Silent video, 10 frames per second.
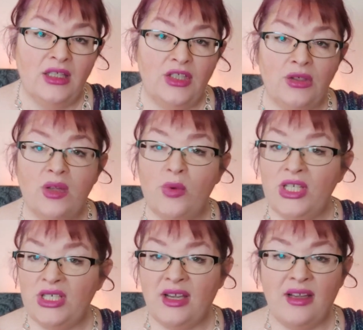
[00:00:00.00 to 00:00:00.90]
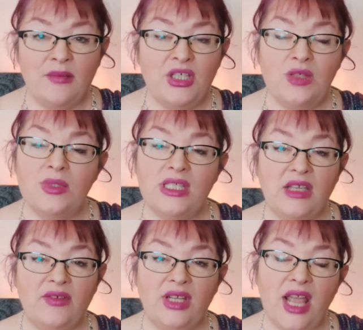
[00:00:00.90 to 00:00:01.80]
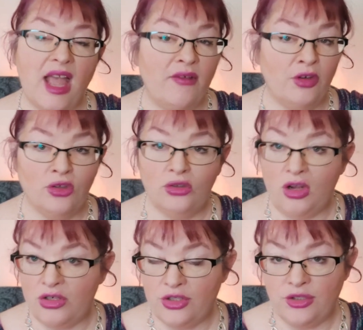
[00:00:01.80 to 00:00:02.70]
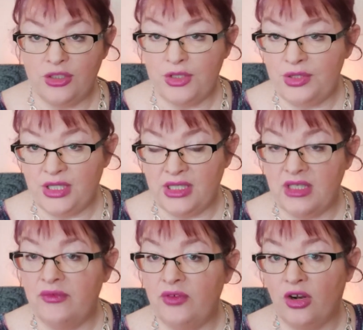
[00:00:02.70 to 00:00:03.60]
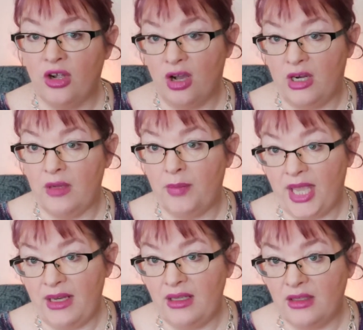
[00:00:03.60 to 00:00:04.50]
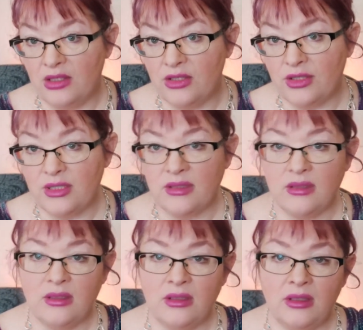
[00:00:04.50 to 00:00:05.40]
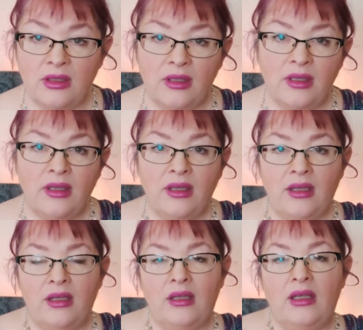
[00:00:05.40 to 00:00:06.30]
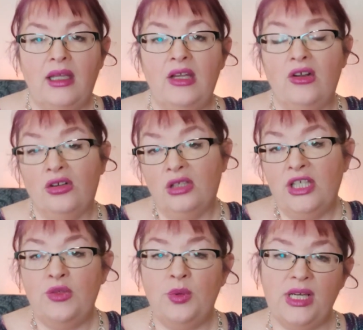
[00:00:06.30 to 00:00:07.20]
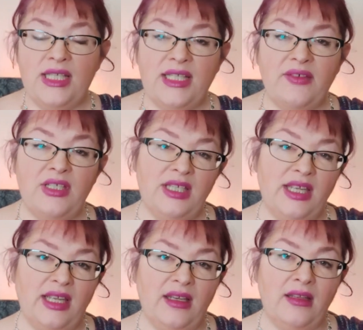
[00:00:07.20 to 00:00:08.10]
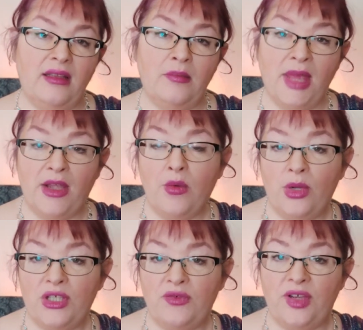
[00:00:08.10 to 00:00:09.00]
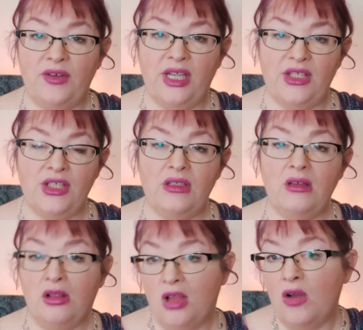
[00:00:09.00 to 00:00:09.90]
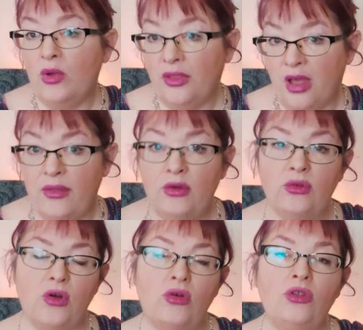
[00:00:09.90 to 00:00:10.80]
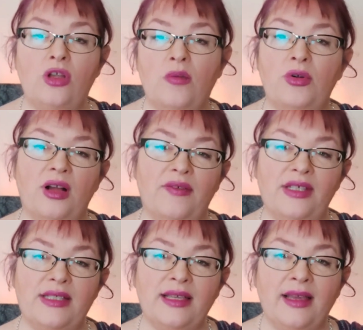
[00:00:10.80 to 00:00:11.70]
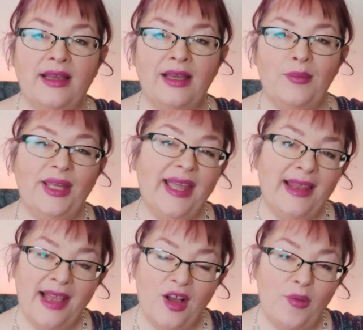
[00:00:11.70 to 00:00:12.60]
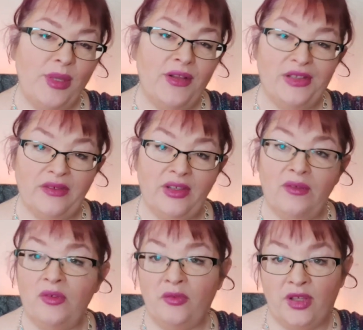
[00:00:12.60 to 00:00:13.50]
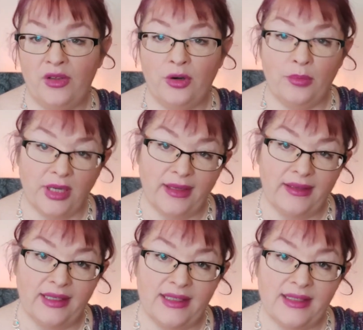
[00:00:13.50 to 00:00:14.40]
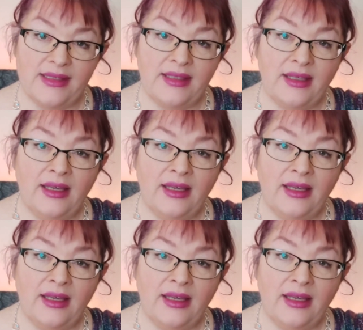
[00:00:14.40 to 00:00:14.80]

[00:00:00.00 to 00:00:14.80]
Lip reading: during which time she was given ever larger doses of narcotic painkillers. In early 2017, the Make-A-Wish Foundation, along with other local nonprofits, began helping Olivia fulfill her bucket list.